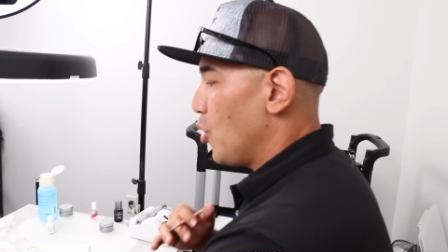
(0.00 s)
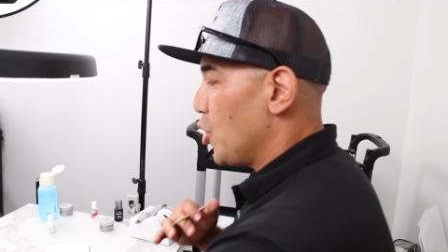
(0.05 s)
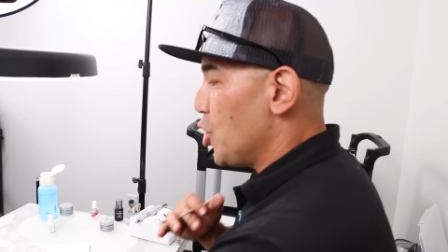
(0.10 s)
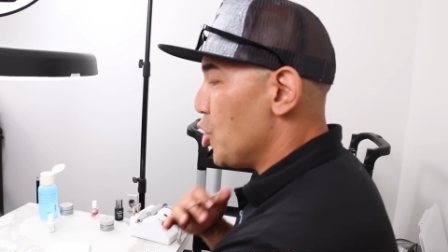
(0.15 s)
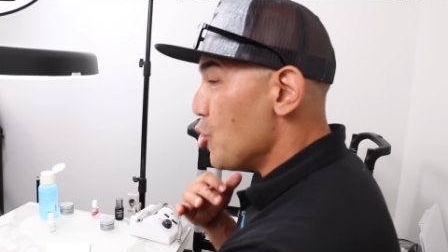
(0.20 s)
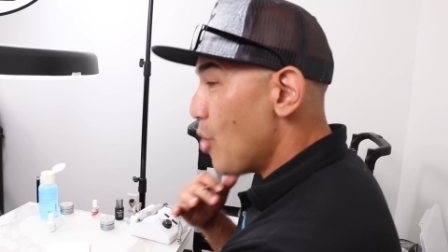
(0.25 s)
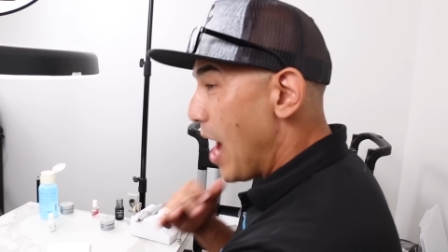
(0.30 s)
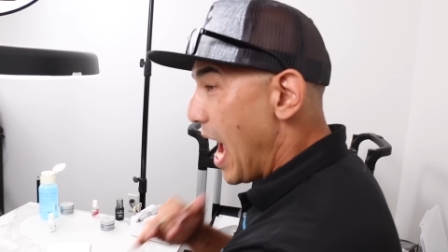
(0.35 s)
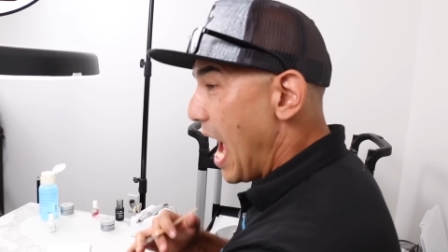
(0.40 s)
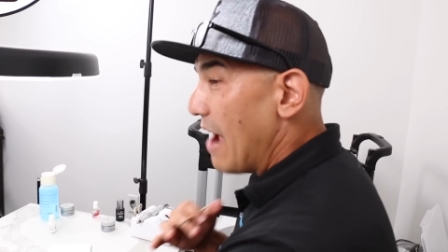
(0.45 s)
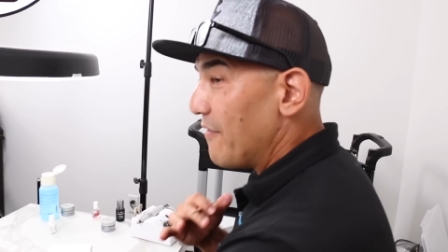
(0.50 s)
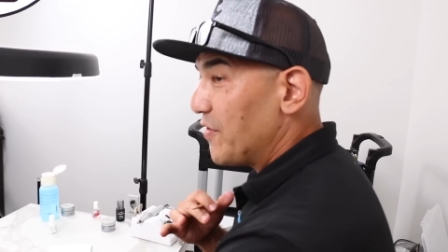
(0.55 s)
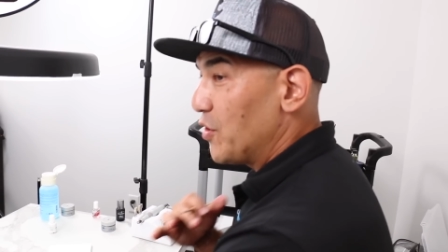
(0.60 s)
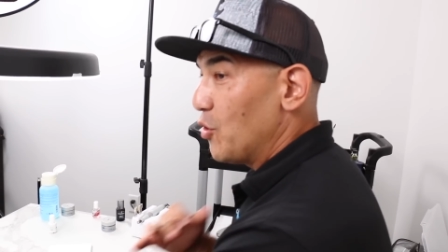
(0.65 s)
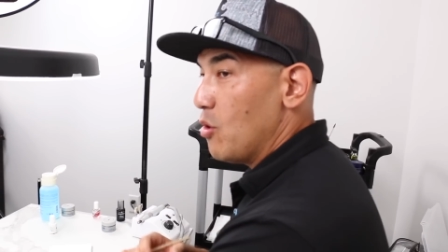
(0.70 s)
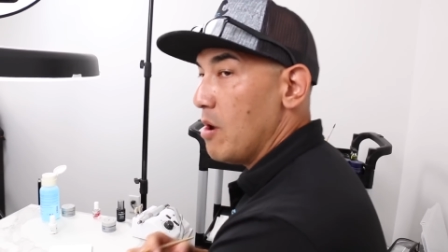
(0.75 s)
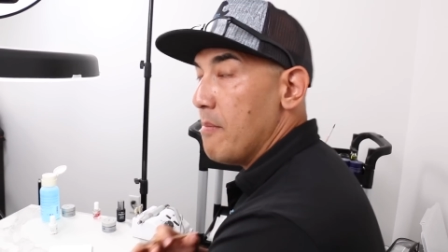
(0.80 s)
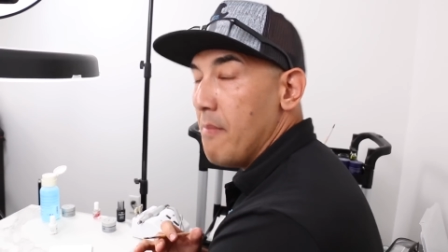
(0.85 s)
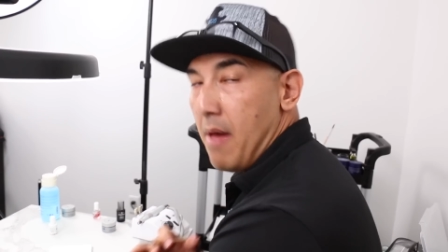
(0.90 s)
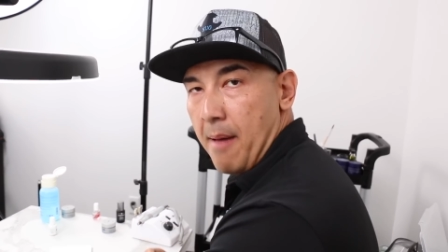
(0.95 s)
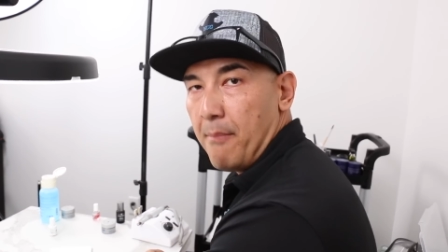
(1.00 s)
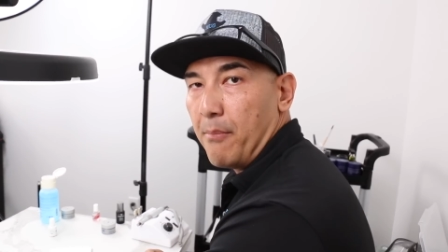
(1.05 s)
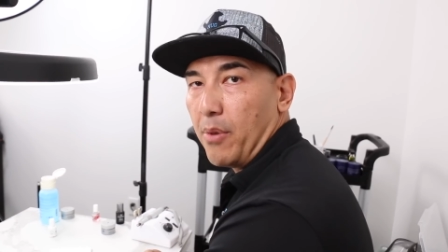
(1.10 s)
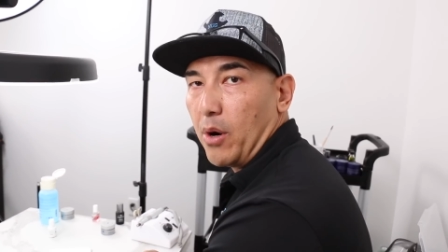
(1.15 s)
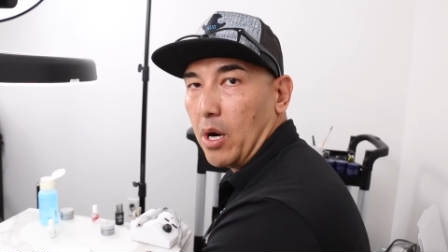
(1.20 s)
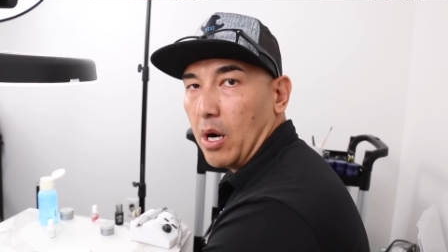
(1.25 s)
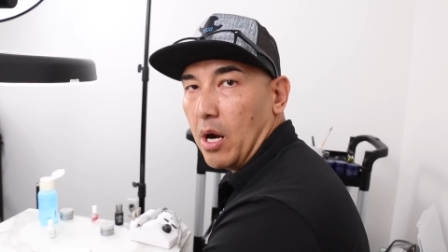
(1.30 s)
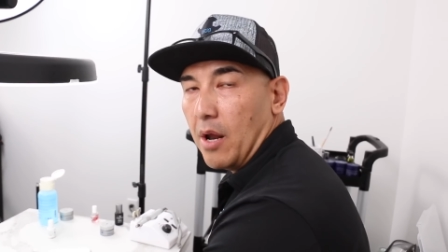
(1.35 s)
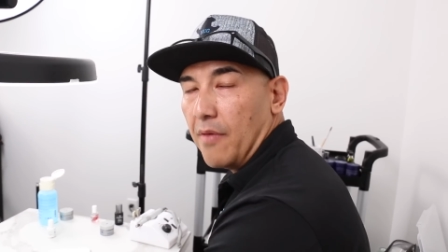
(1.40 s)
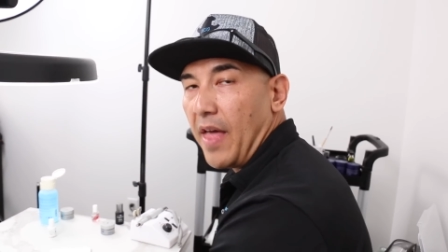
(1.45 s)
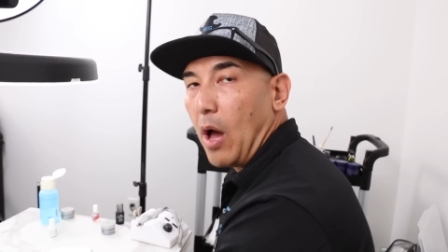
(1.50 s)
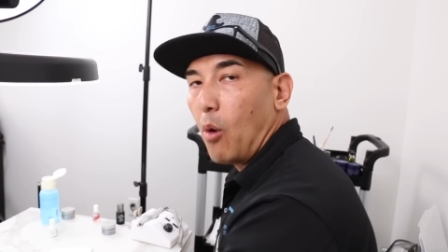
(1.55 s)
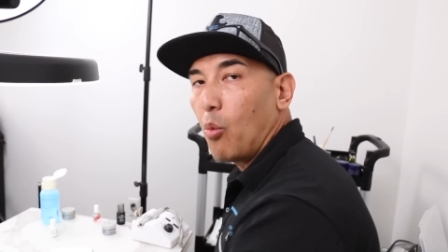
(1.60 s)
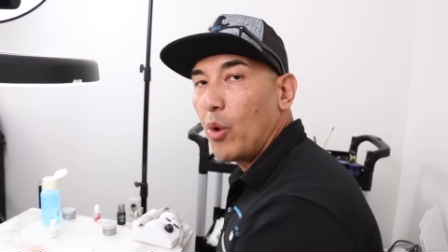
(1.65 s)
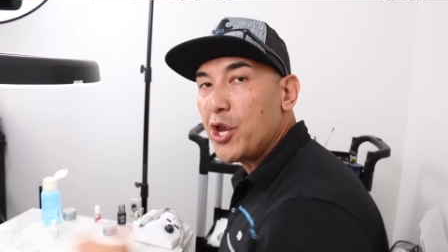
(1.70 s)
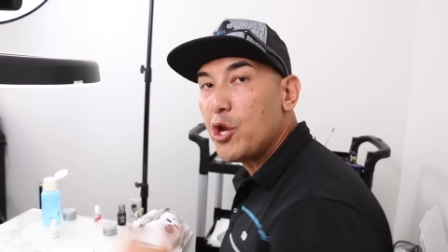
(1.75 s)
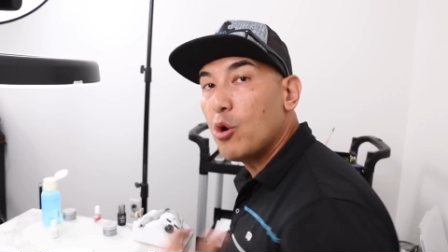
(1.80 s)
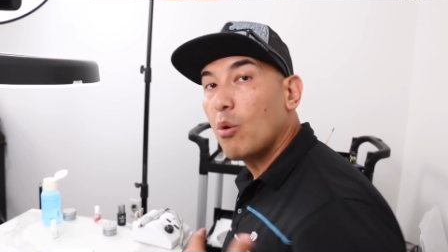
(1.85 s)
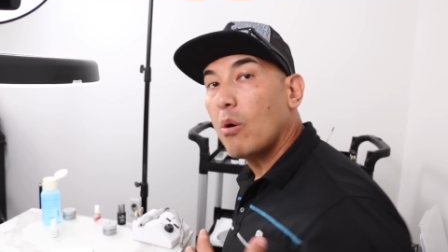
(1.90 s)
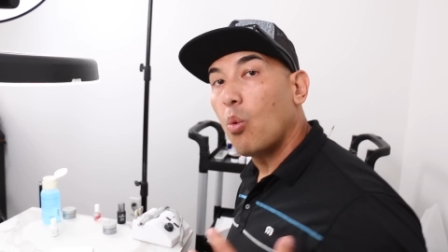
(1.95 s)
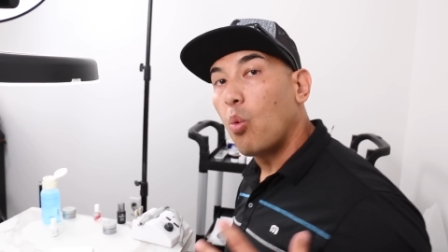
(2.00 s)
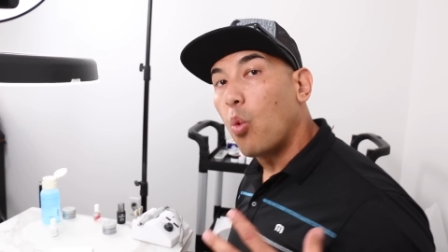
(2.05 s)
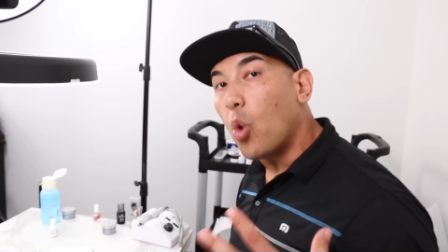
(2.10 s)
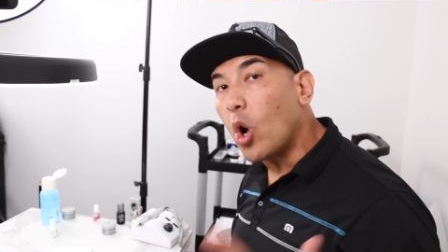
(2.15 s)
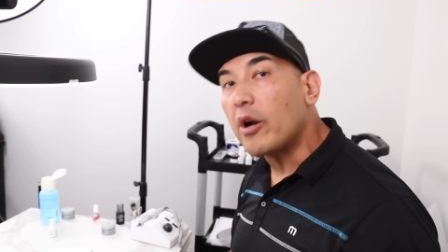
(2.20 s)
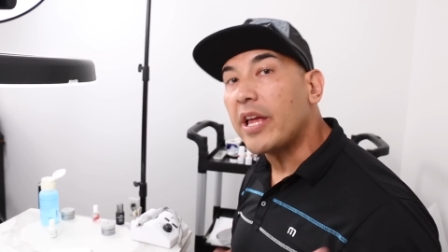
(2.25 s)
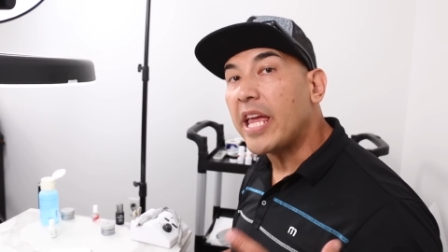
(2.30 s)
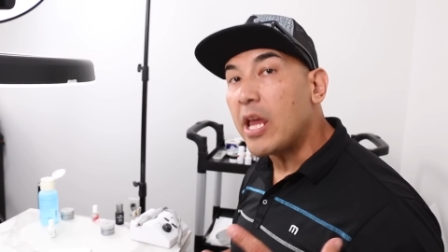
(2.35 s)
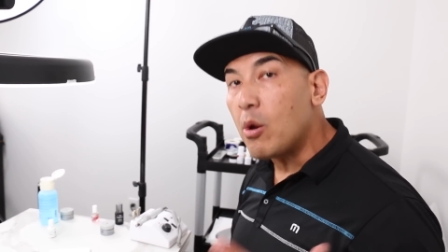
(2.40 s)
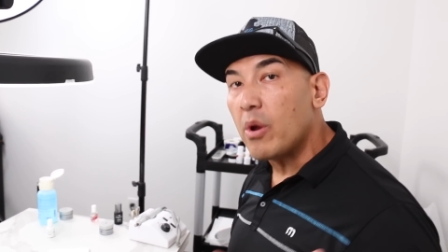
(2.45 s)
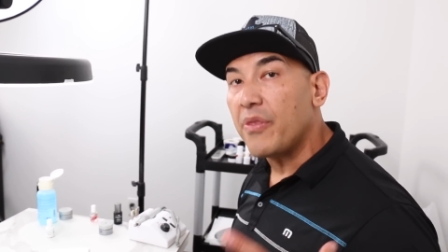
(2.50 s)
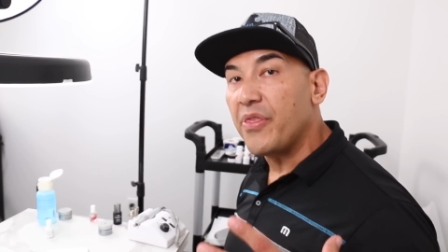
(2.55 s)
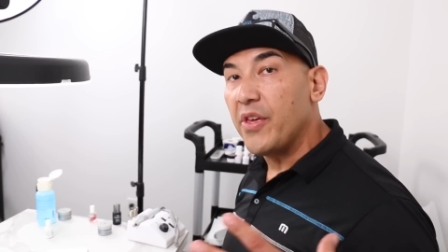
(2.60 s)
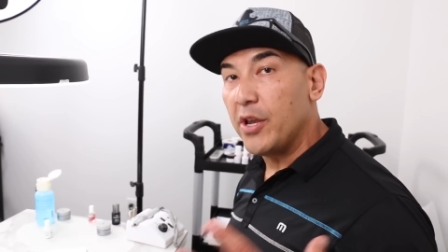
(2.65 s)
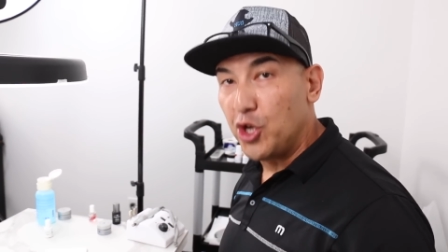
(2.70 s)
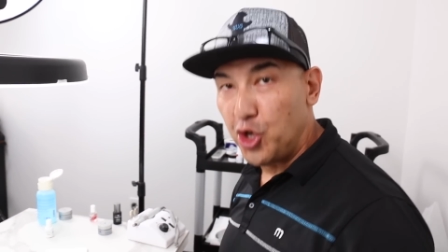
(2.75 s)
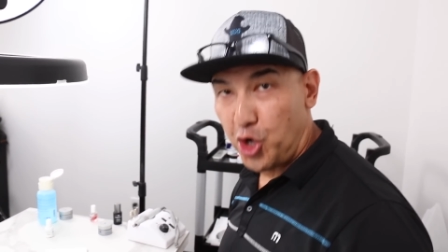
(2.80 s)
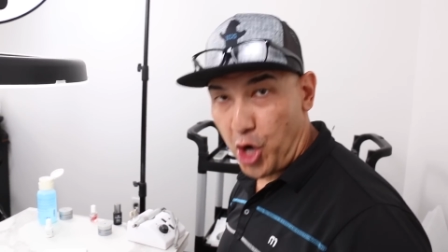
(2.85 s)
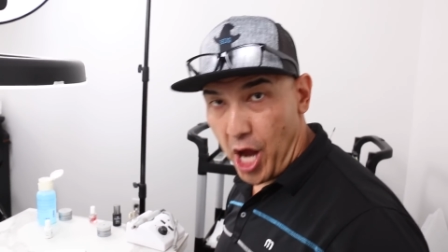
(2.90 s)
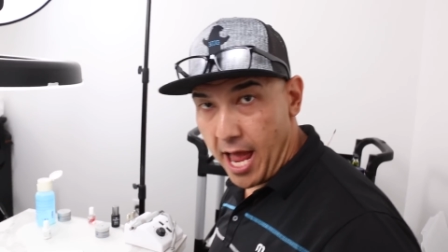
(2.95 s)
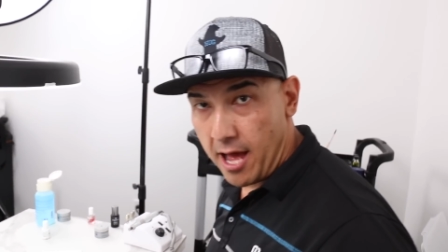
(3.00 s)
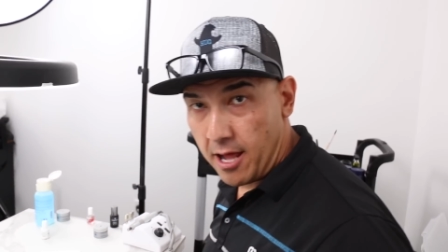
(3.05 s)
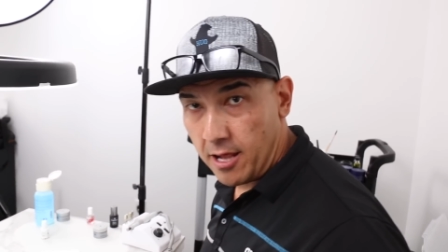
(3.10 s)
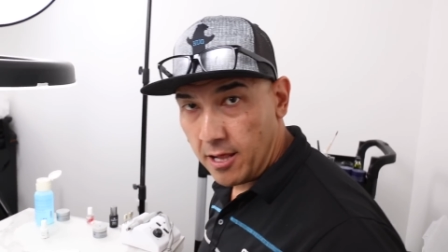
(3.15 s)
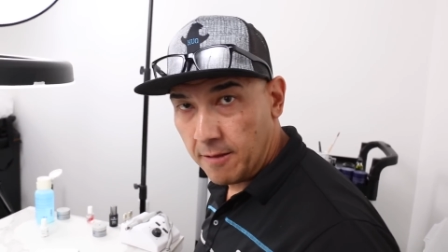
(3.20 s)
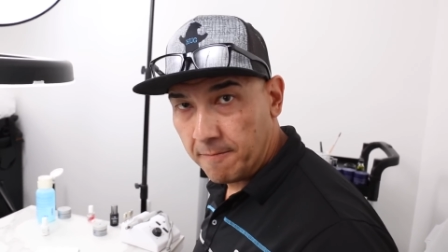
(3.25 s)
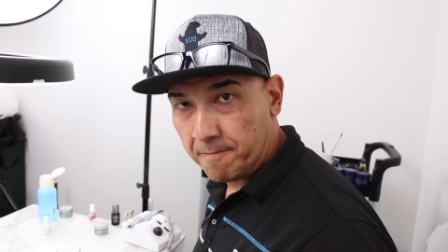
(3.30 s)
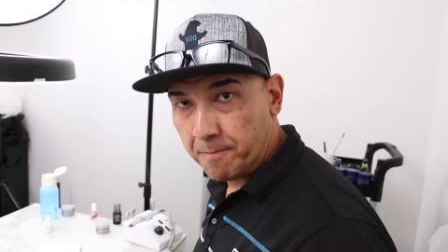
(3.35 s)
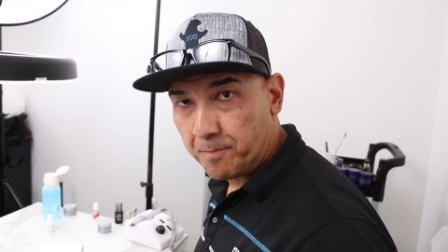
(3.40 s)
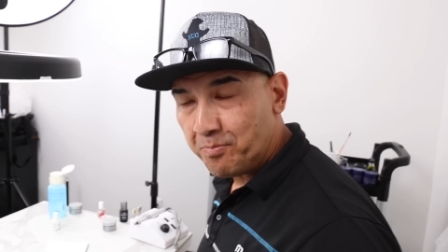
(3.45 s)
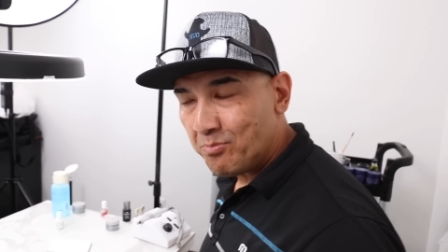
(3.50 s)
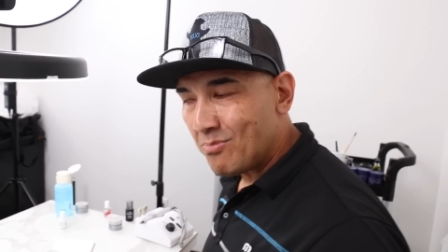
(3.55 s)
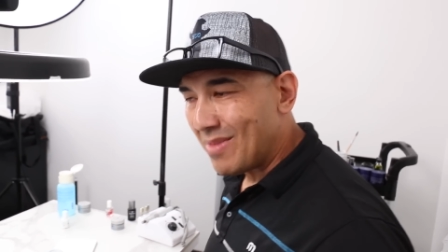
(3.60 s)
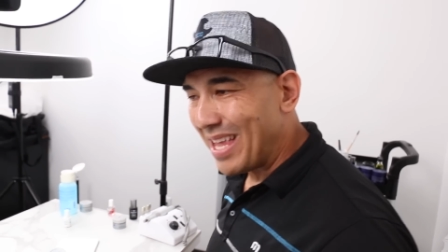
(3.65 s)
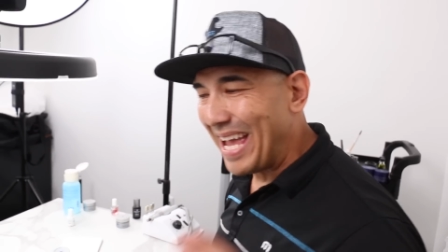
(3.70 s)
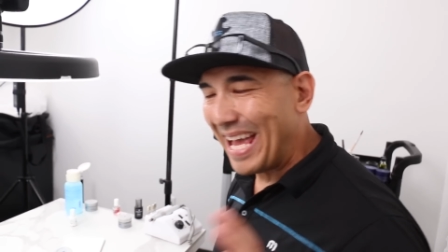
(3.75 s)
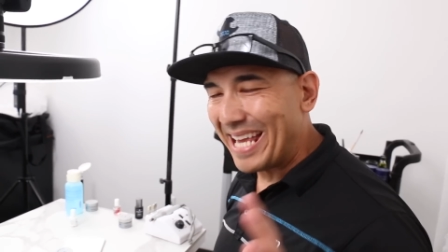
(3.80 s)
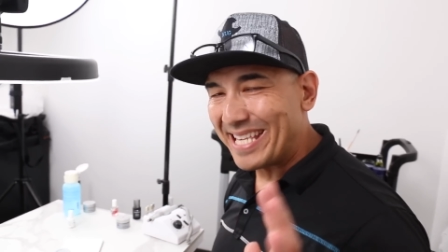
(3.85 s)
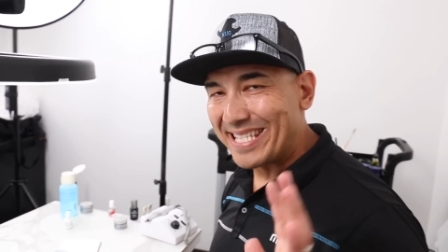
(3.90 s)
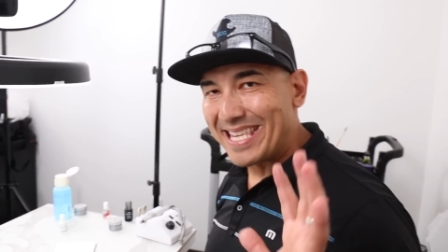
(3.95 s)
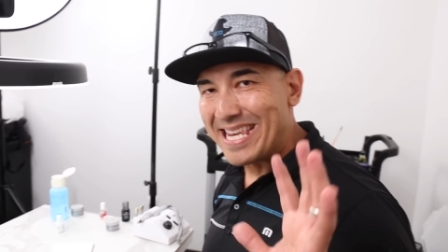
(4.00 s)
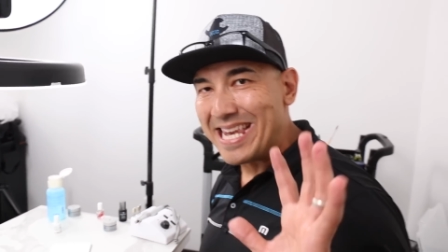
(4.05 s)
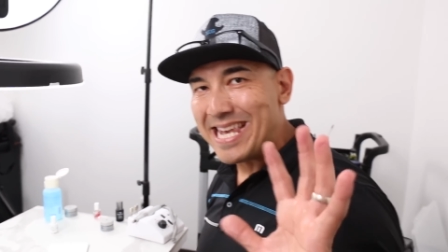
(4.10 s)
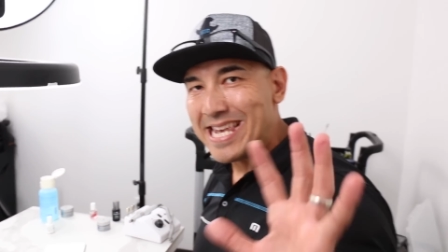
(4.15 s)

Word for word: you have to remember that when you are working with a gel, it's